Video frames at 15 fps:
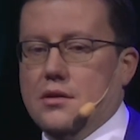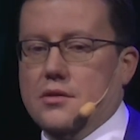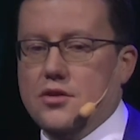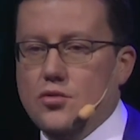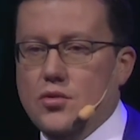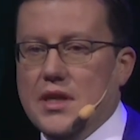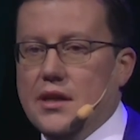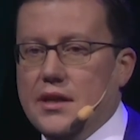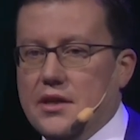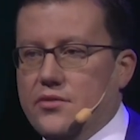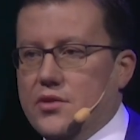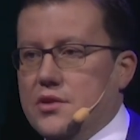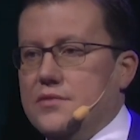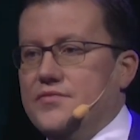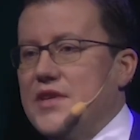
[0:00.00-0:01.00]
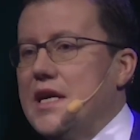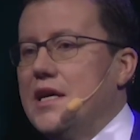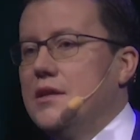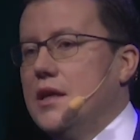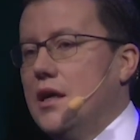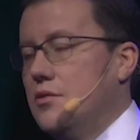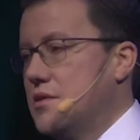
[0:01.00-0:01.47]
Unilever, they
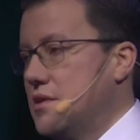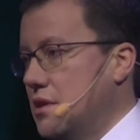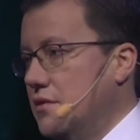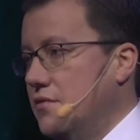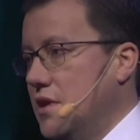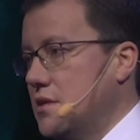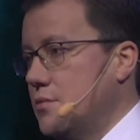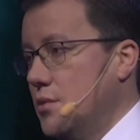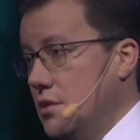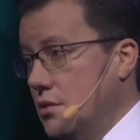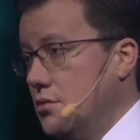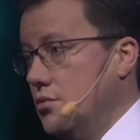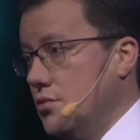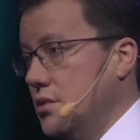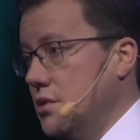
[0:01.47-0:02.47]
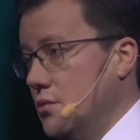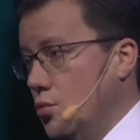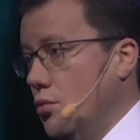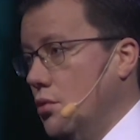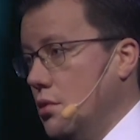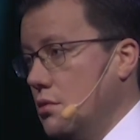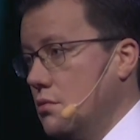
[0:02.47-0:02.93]
announced investment during the
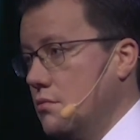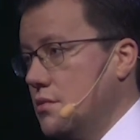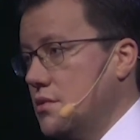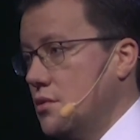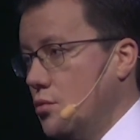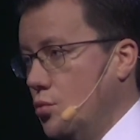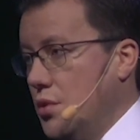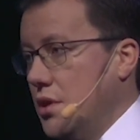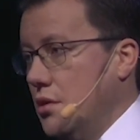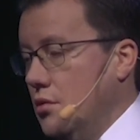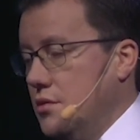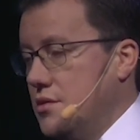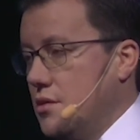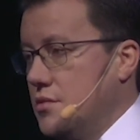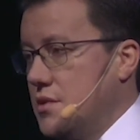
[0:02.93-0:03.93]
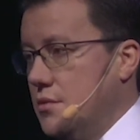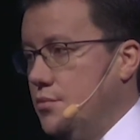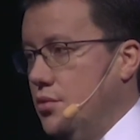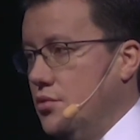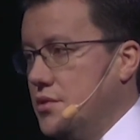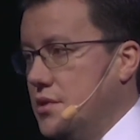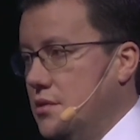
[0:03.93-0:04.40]
war. So we also
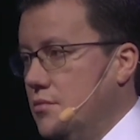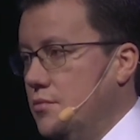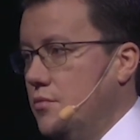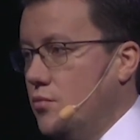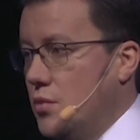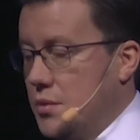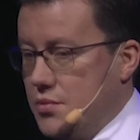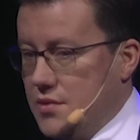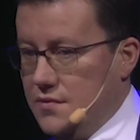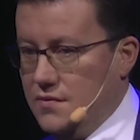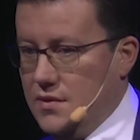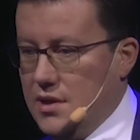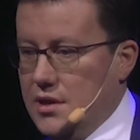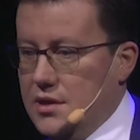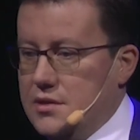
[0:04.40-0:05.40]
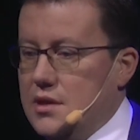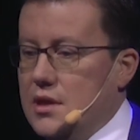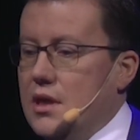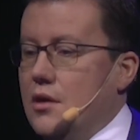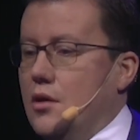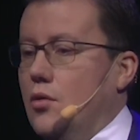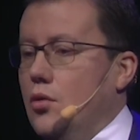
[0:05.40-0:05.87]
support them. We provide
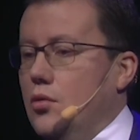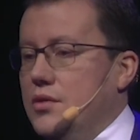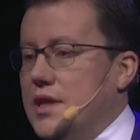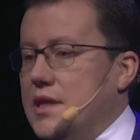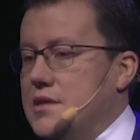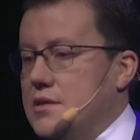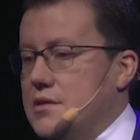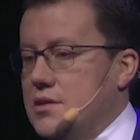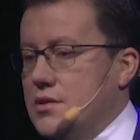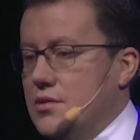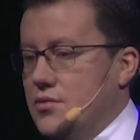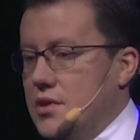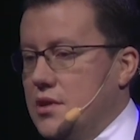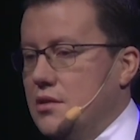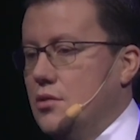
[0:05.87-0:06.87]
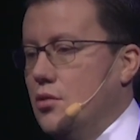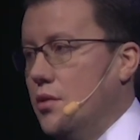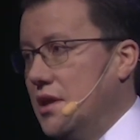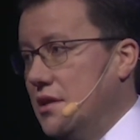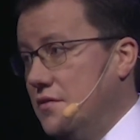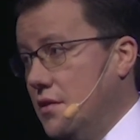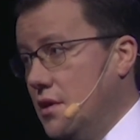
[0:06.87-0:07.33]
all necessary, you know,
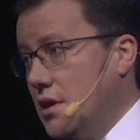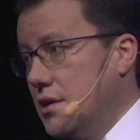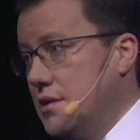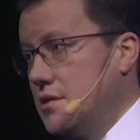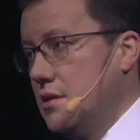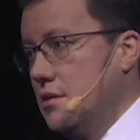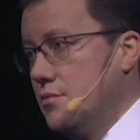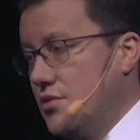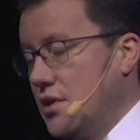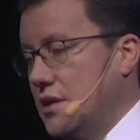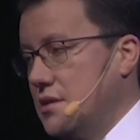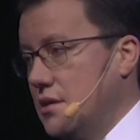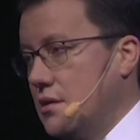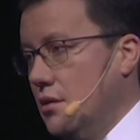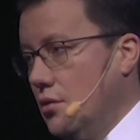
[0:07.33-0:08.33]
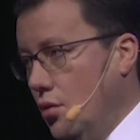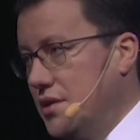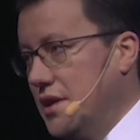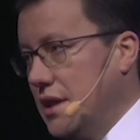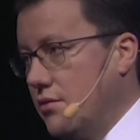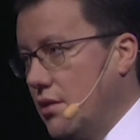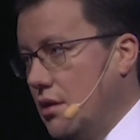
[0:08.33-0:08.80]
advice and practical
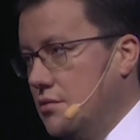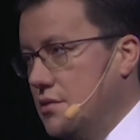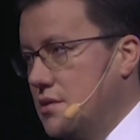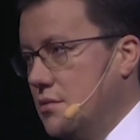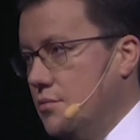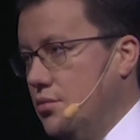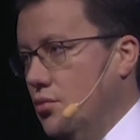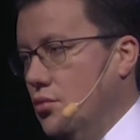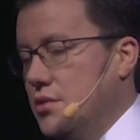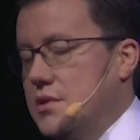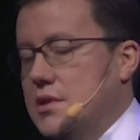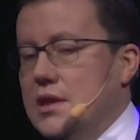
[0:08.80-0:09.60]
on-the-ground support.